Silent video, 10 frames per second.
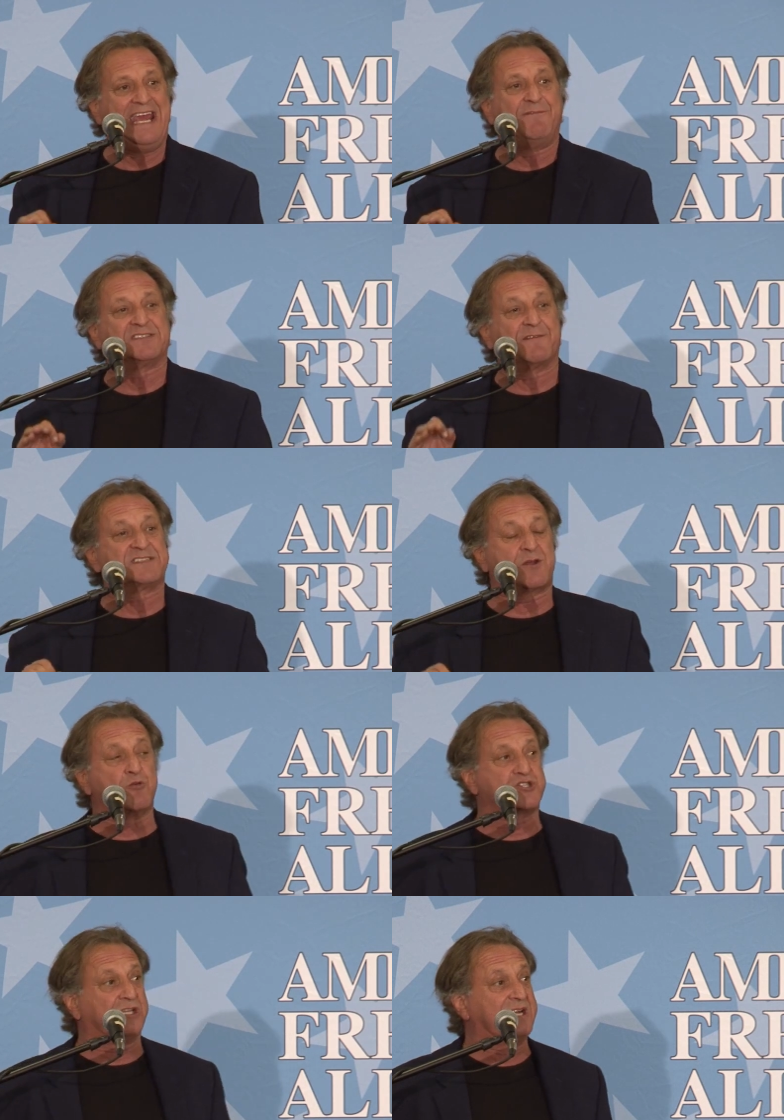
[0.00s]
evils of
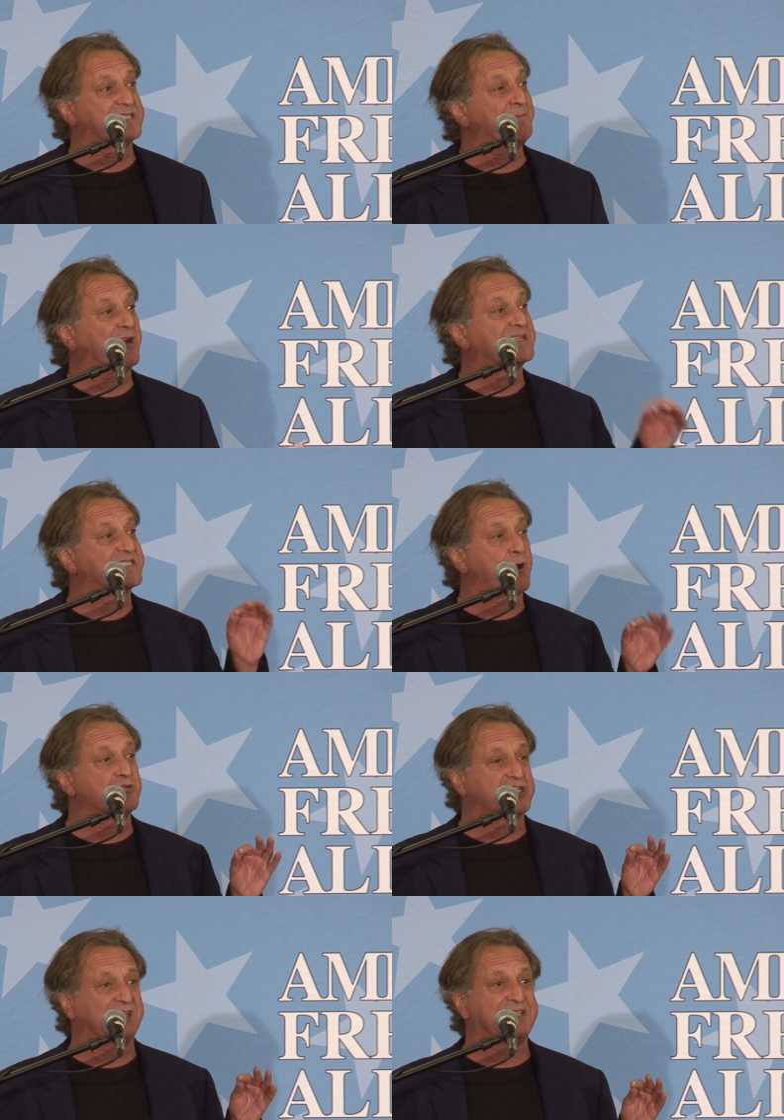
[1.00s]
socialism because
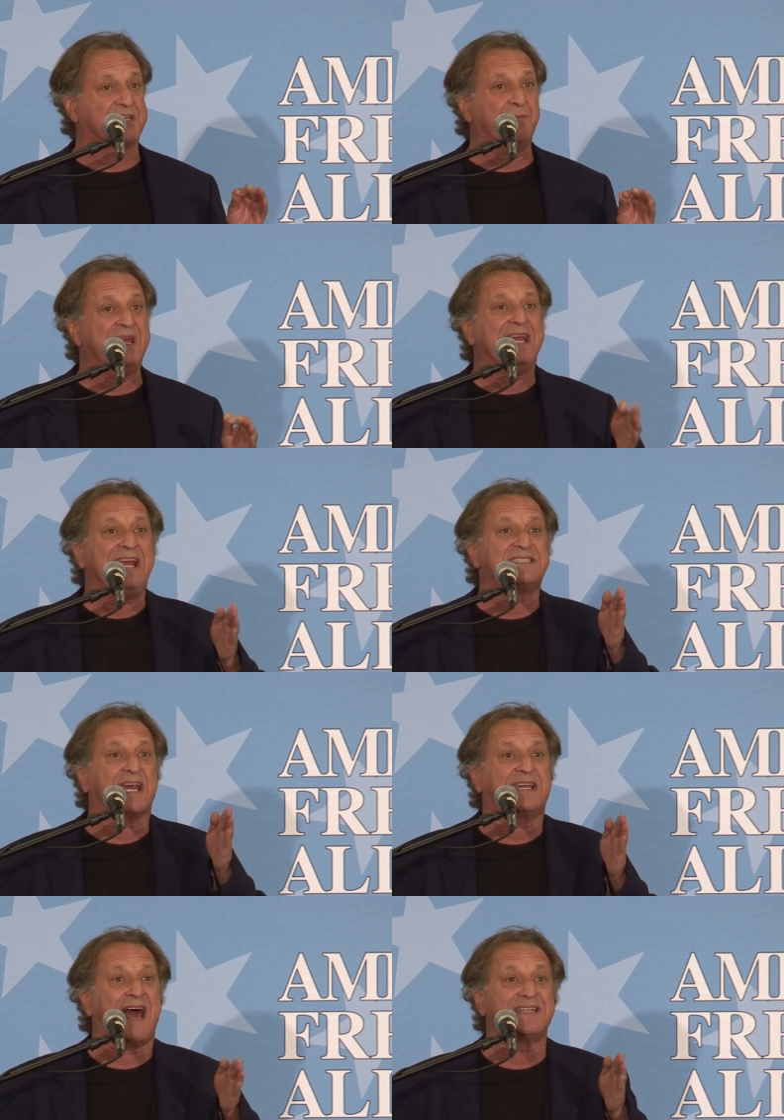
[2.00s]
socialism is
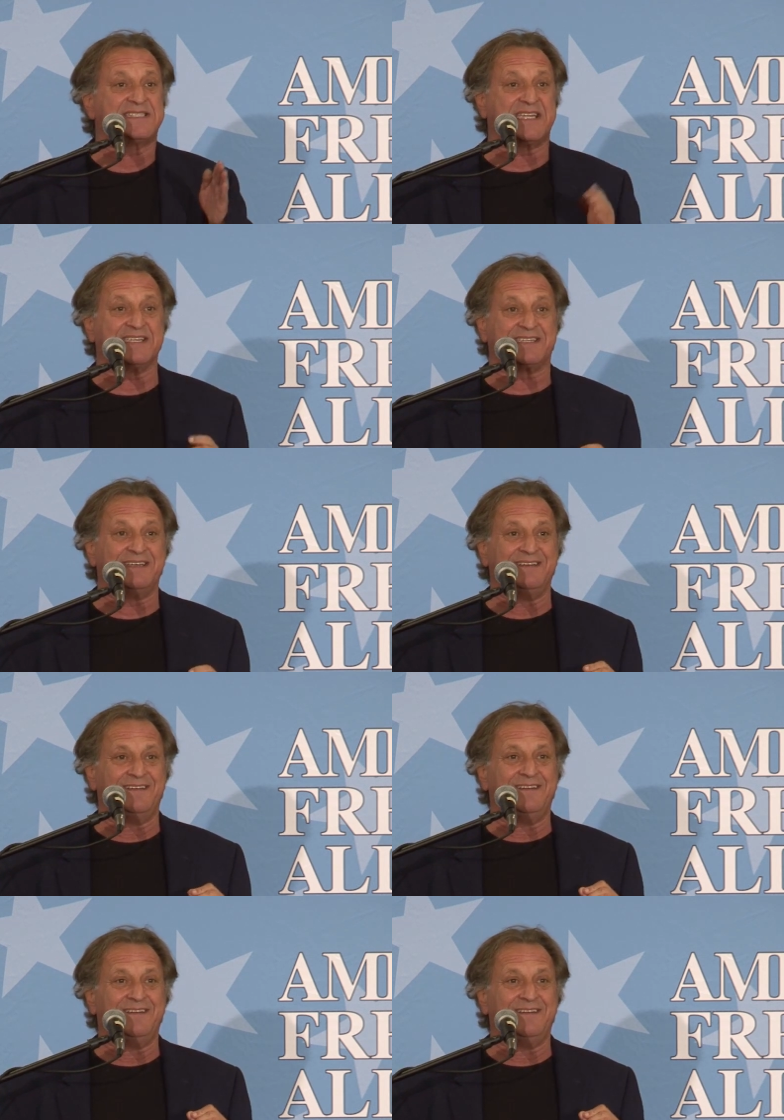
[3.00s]
a constant.